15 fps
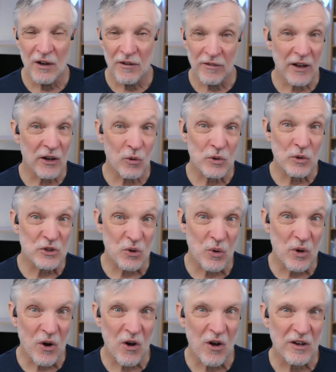Find out what's
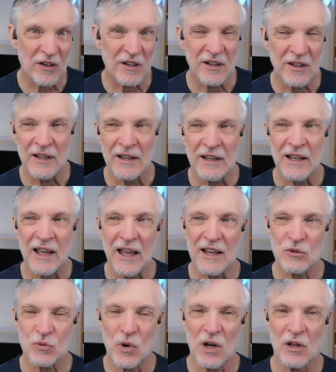going on.
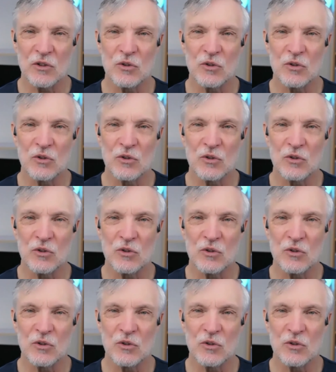As well,